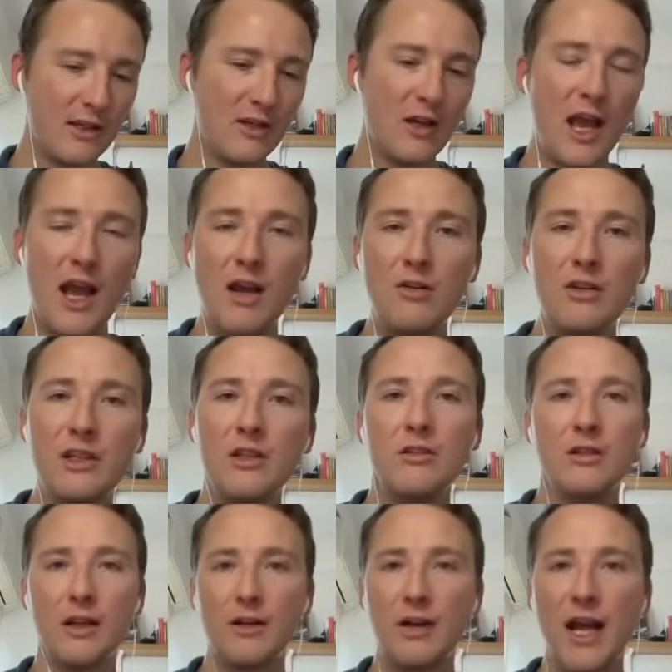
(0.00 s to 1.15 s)
How do you
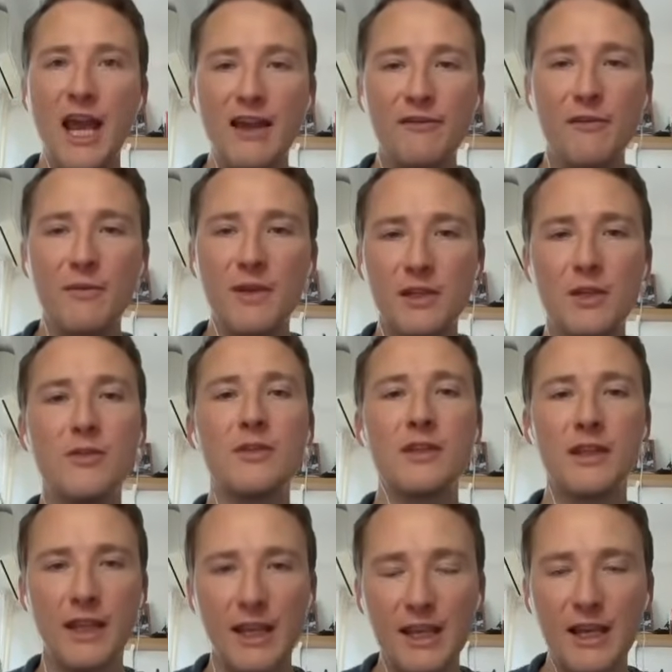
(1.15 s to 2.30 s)
know I haven't been
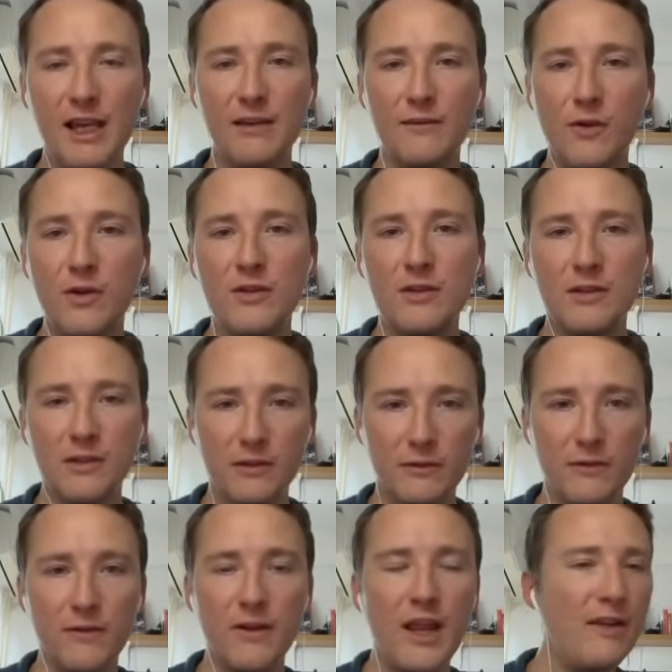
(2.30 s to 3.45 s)
using AI voice clone
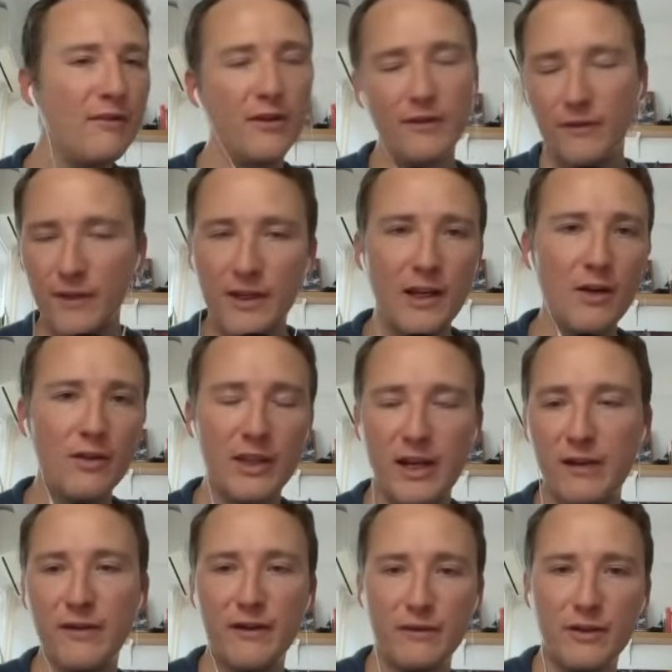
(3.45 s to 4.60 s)
for every video that
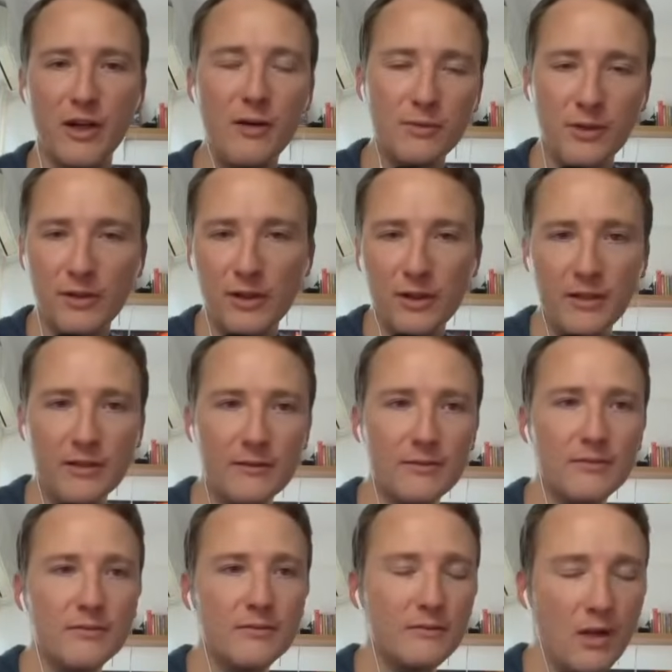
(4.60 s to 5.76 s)
I've ever uploaded?
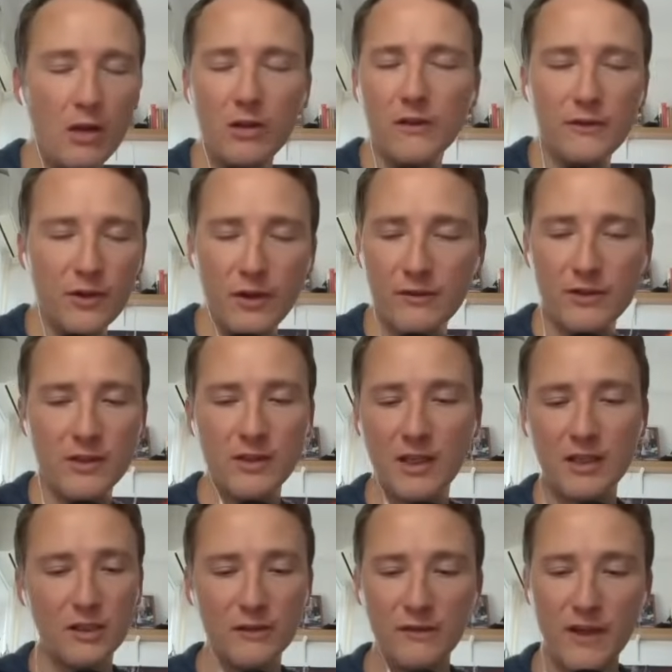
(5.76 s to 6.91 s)
All of you have just
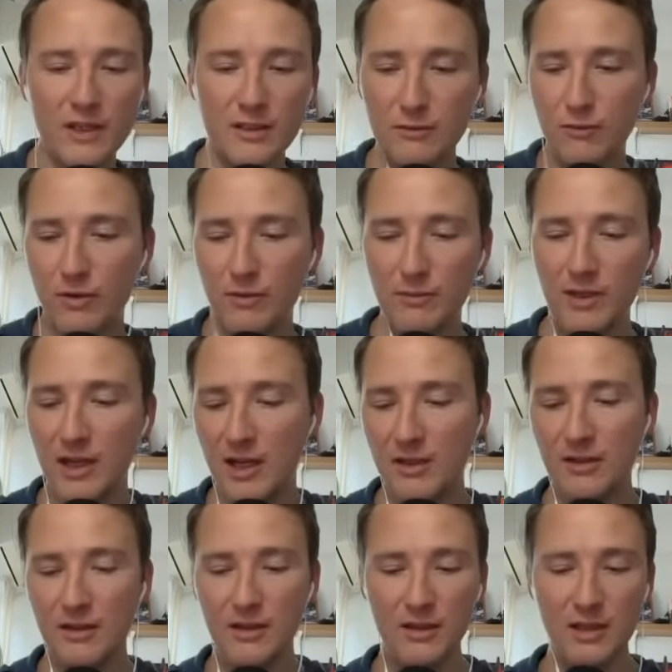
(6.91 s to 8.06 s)
interfaced with me
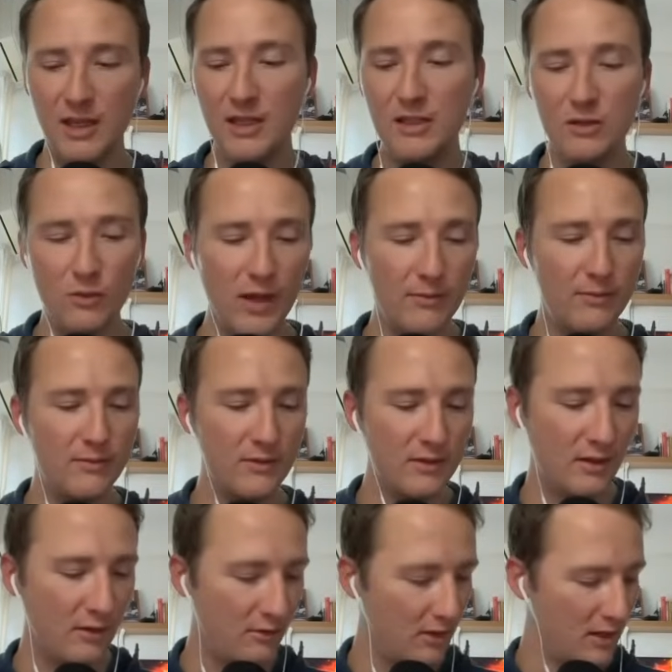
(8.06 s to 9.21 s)
on the interweb, so